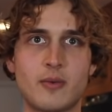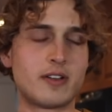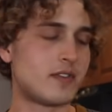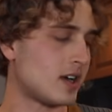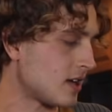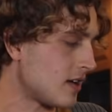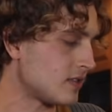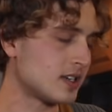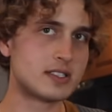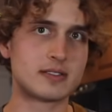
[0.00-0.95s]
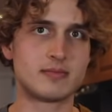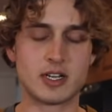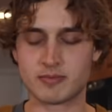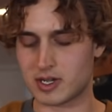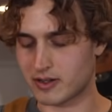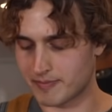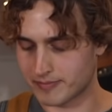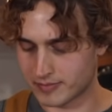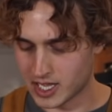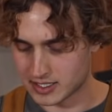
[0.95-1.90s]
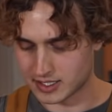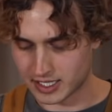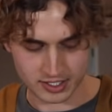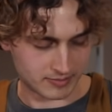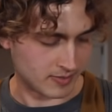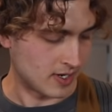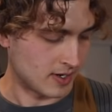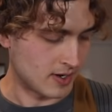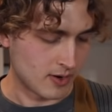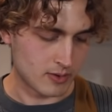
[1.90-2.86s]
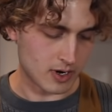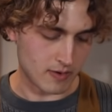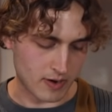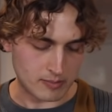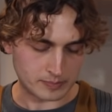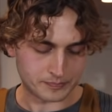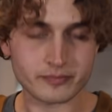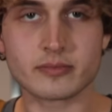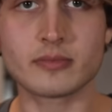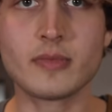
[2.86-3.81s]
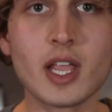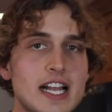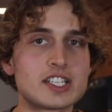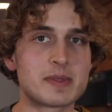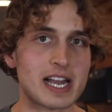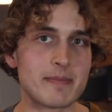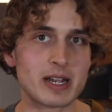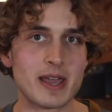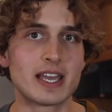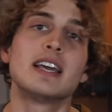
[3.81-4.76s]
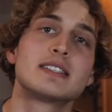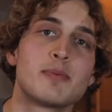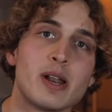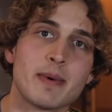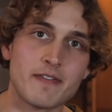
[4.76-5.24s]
One of our governors? No? Okay. Last election. We're over it. So this first ketchup that I'm gonna make, it's one of my